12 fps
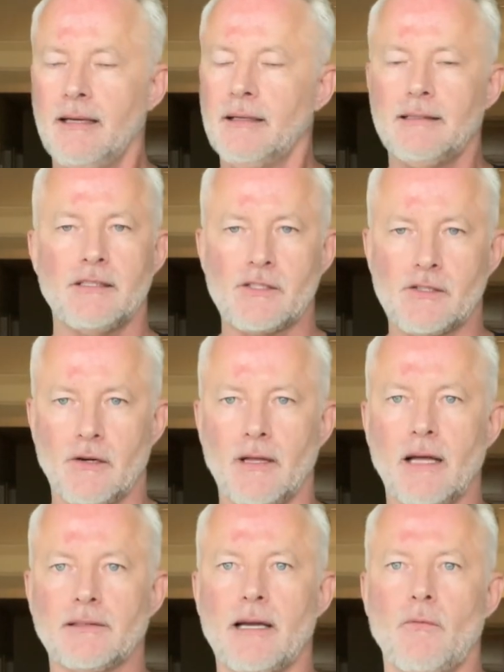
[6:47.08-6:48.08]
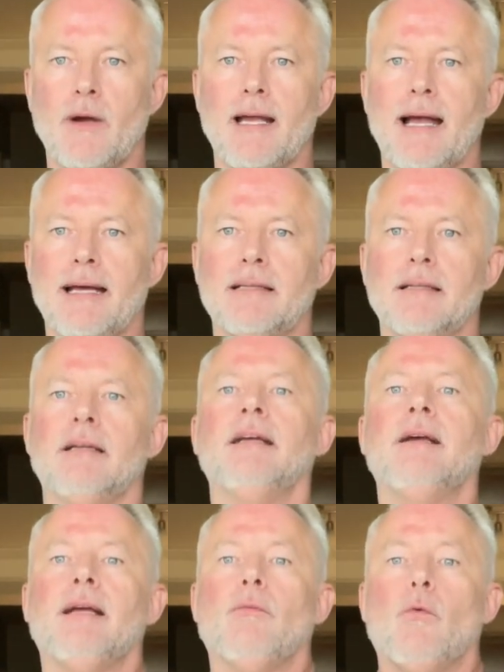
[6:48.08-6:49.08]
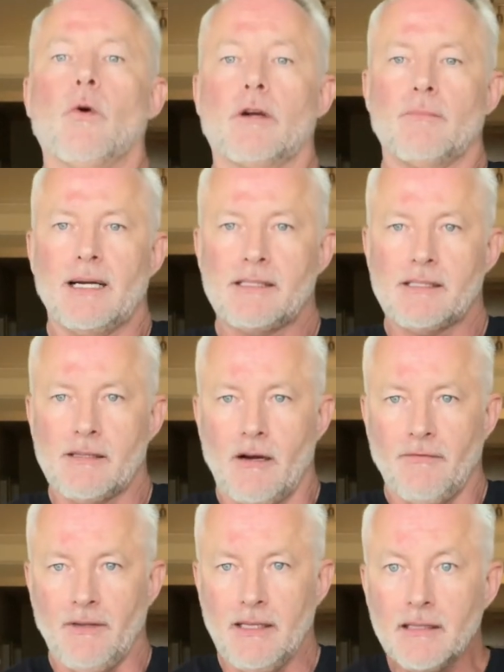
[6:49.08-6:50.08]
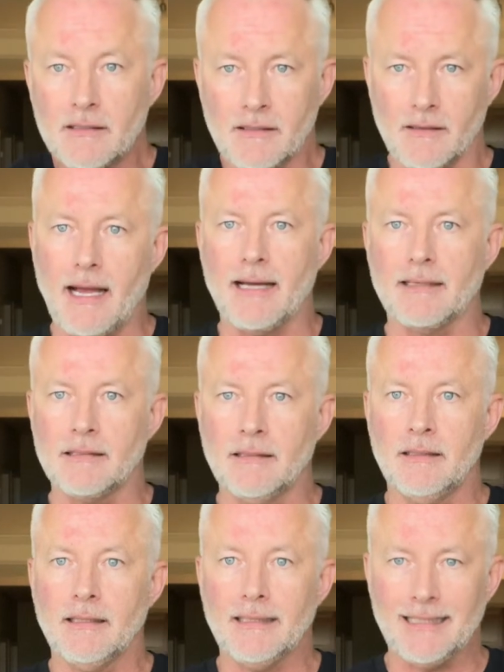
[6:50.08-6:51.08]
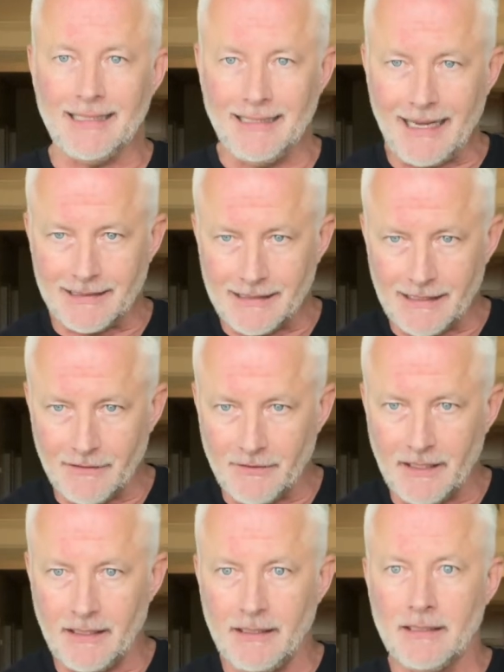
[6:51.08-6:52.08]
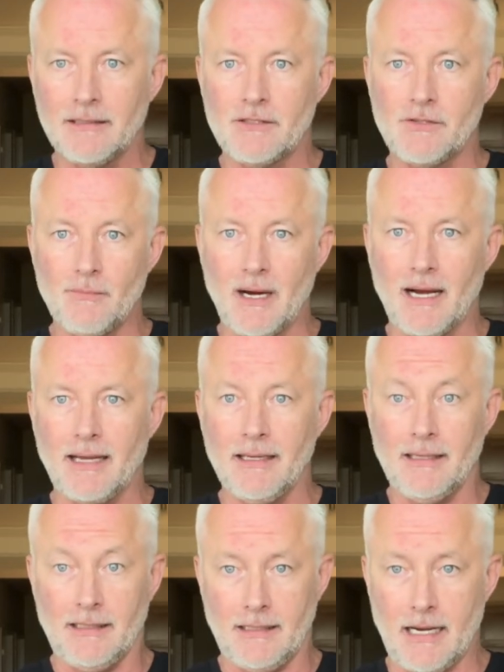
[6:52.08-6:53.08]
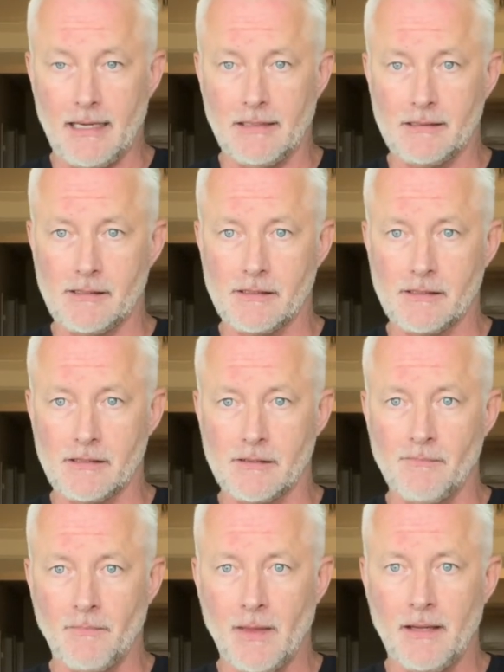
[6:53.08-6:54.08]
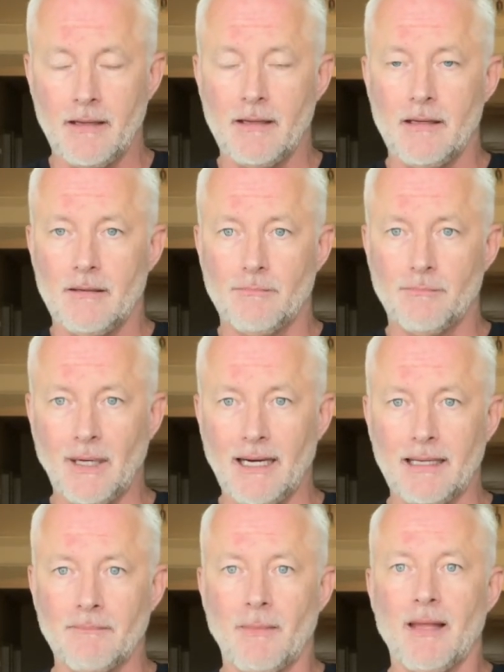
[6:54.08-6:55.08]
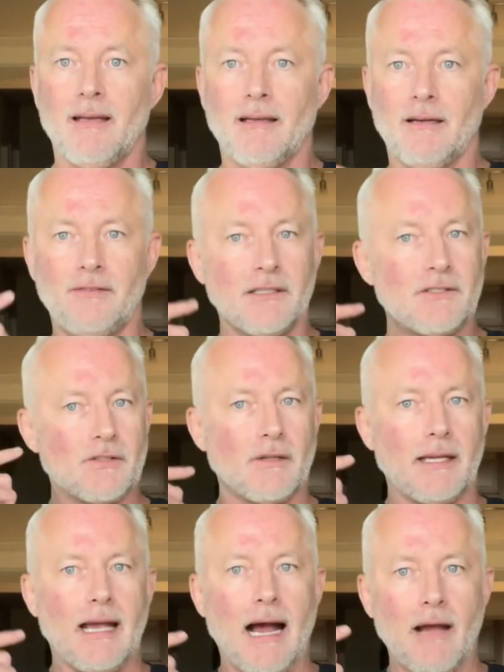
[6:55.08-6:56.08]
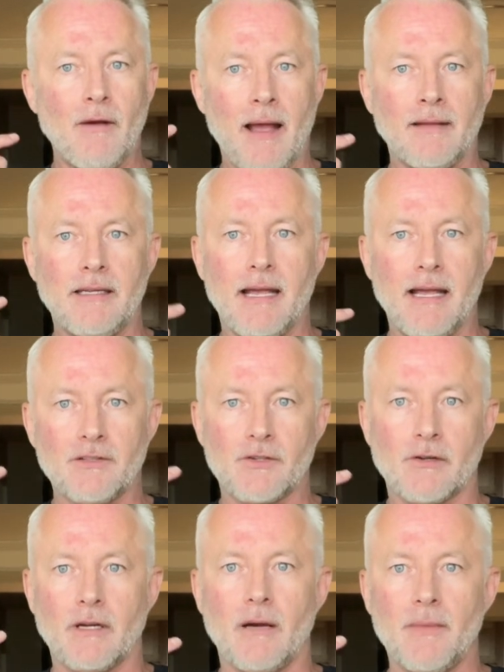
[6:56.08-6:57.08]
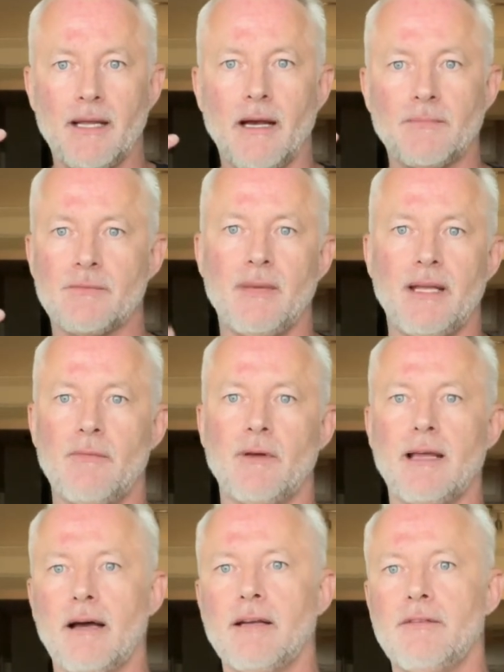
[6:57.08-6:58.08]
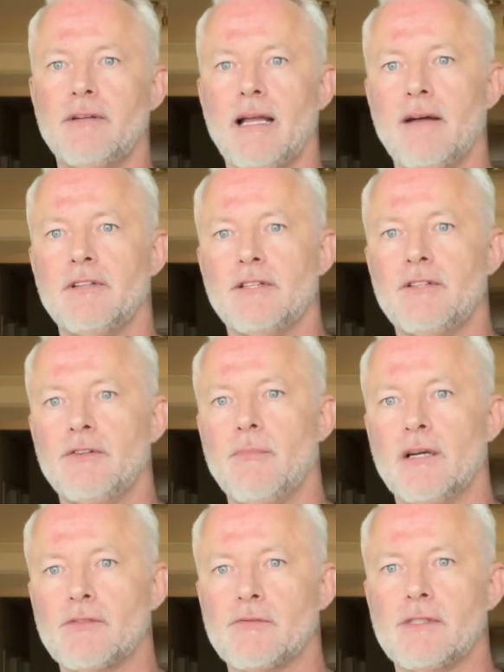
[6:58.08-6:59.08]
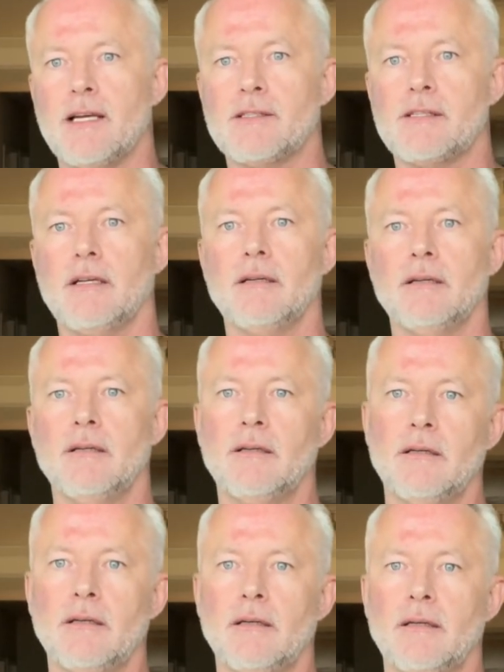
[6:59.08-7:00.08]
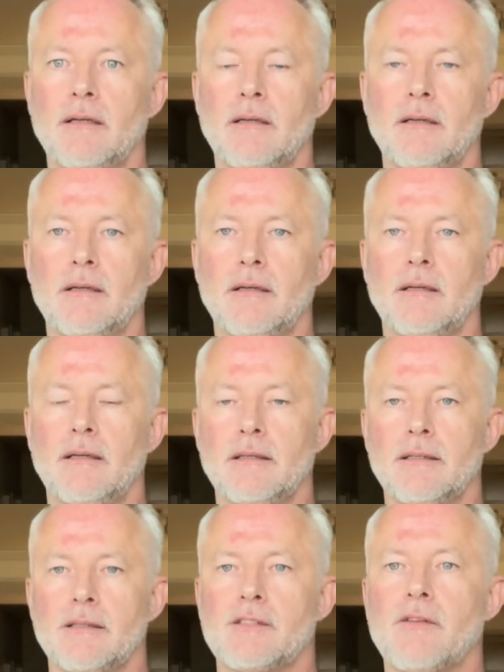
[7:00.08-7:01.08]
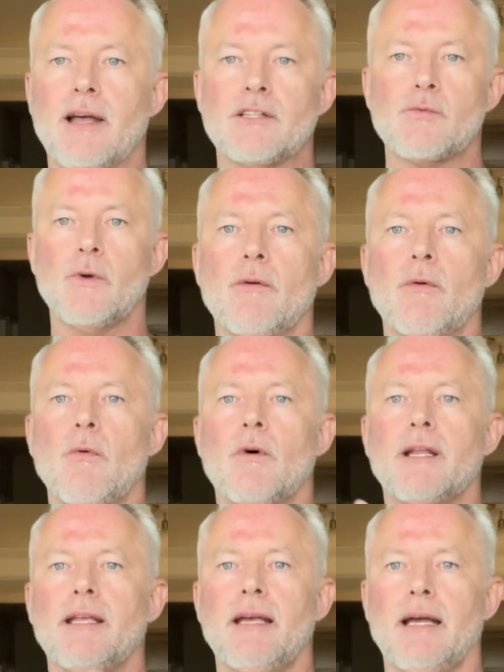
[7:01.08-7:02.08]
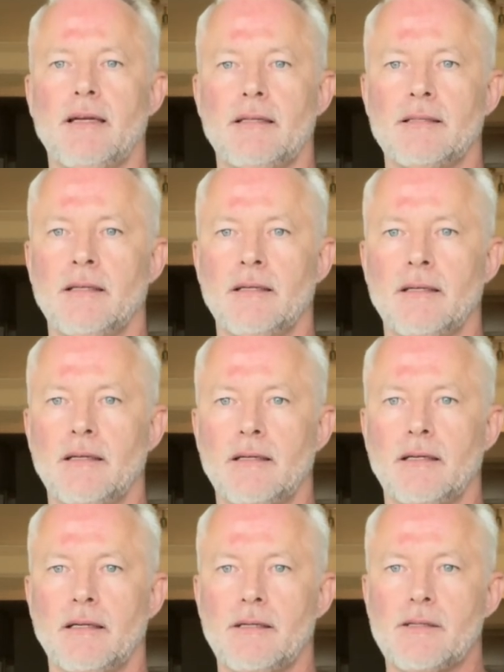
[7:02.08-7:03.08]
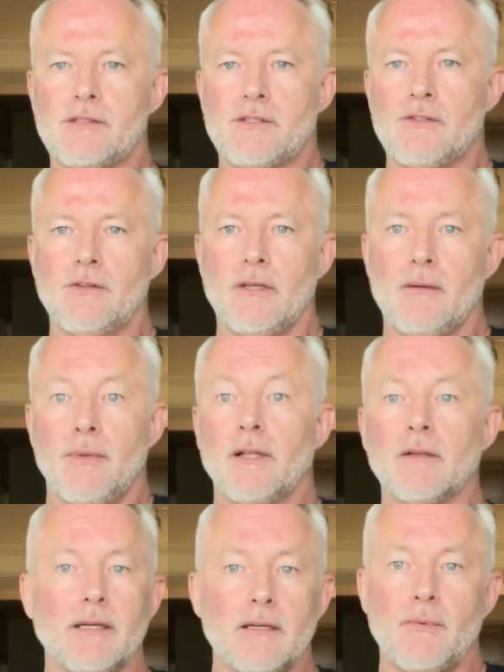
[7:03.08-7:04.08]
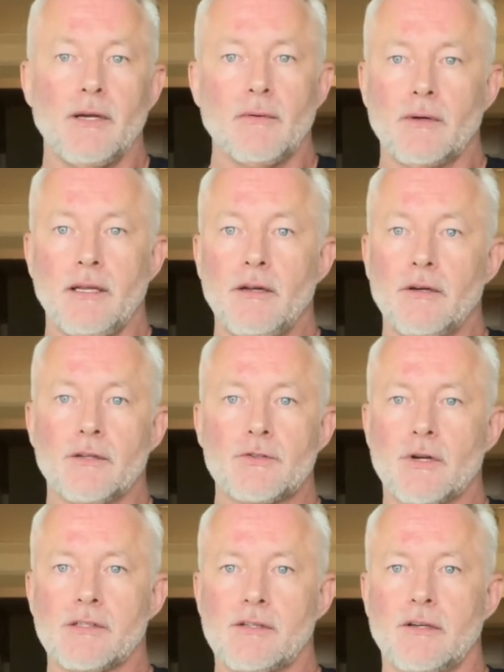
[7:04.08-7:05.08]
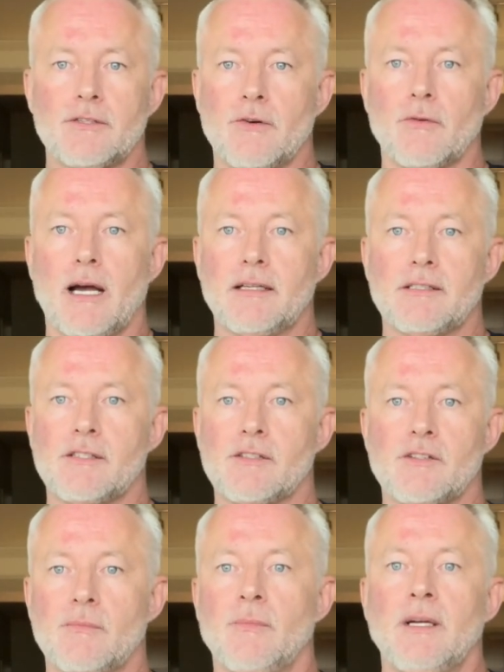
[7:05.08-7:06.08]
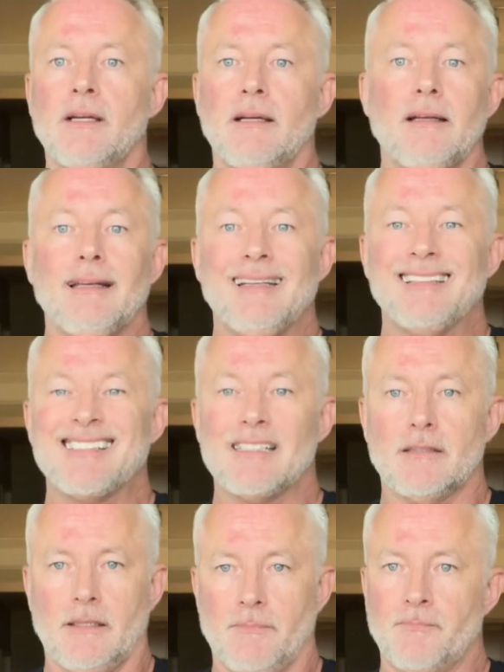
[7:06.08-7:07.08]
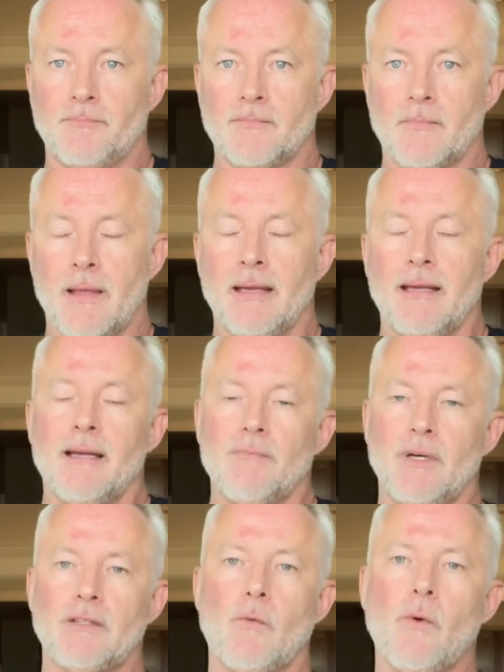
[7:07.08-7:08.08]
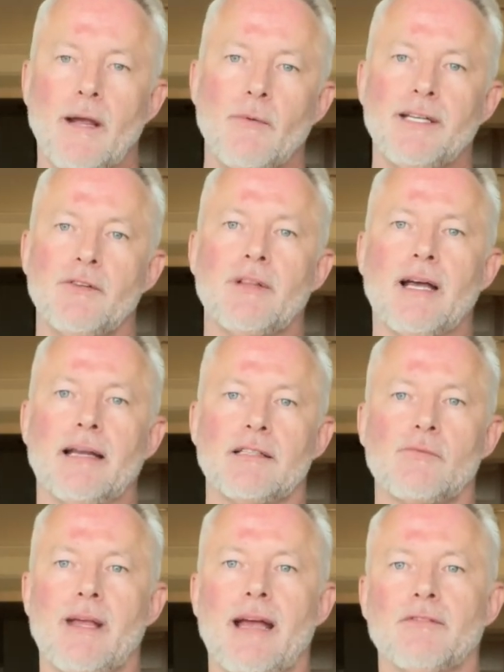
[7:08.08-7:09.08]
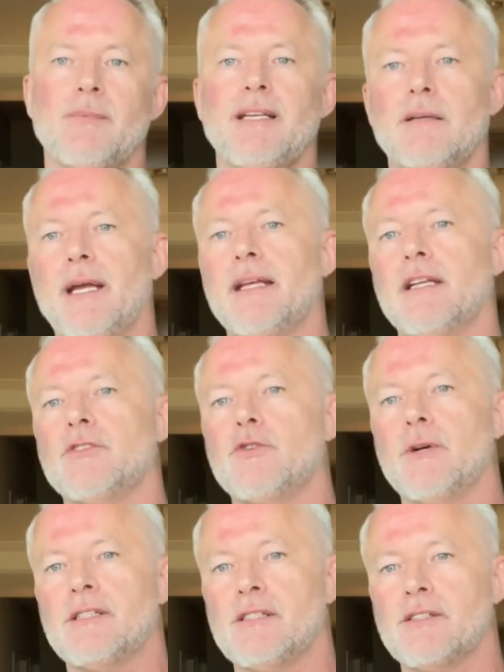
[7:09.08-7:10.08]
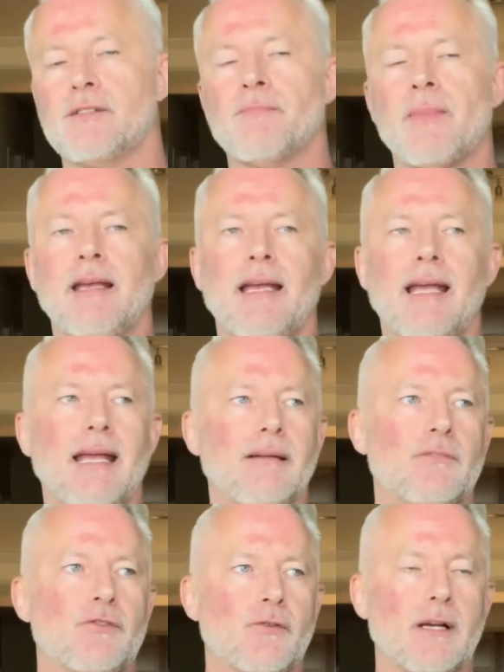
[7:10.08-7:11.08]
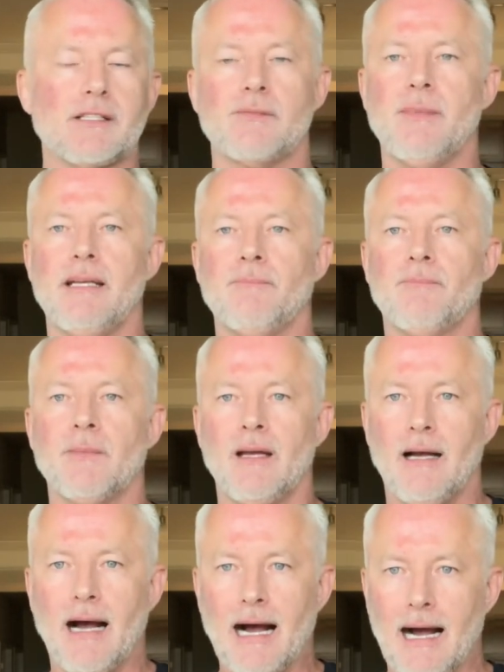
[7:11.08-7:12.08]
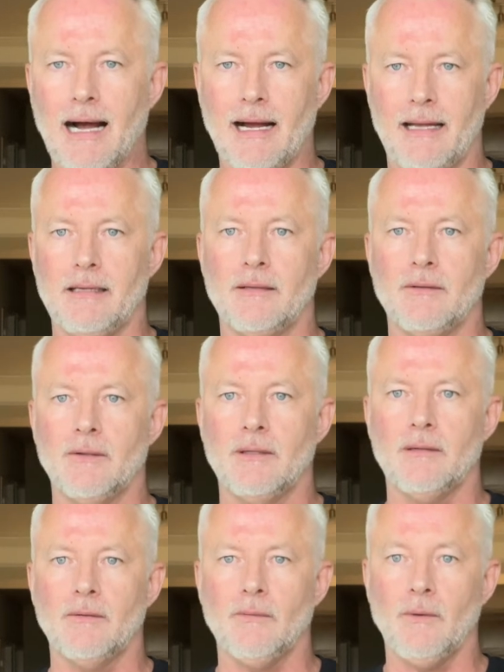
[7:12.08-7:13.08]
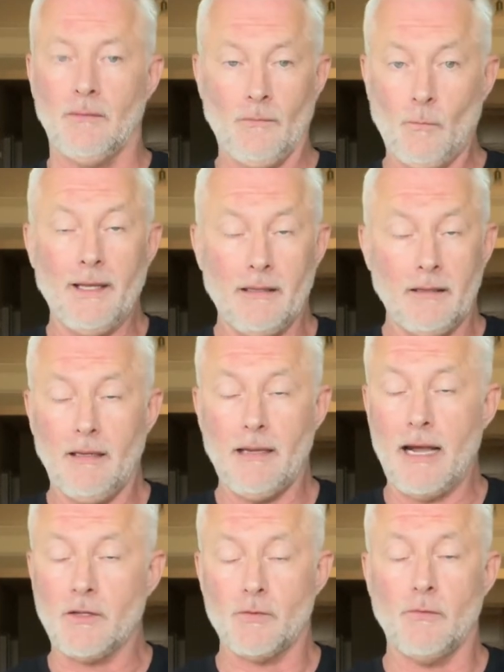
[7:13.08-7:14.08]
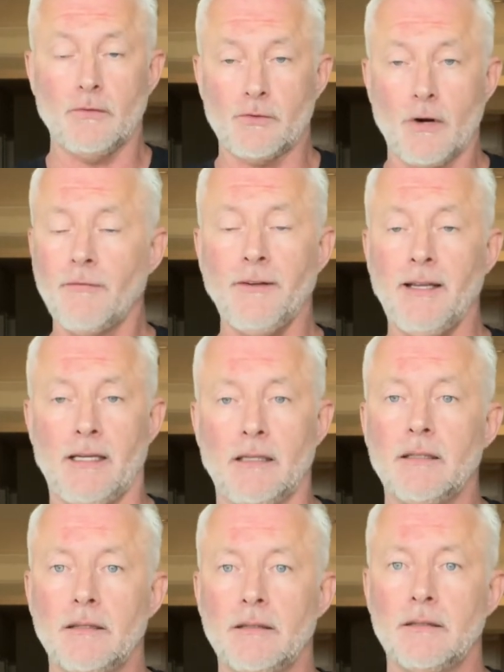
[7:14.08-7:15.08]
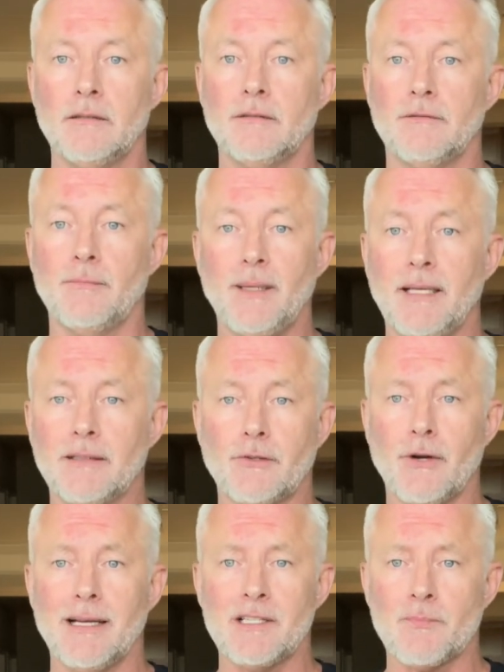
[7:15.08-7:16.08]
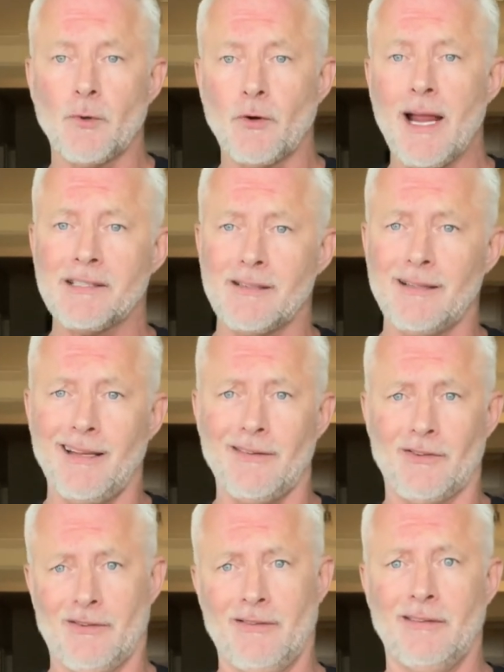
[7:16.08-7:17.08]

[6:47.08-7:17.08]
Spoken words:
Didn't start out that way. I had to work myself into that connectivity to my guidance system. But eventually I had the answer coming up to me without even having to do muscle testing. So that's we want to get, is to the ability to be able to hear and trust our internal guidance system instantly. But the way we do that is we have to begin making choices. And trust me, I win the actual trophy for being the greatest procrastinator.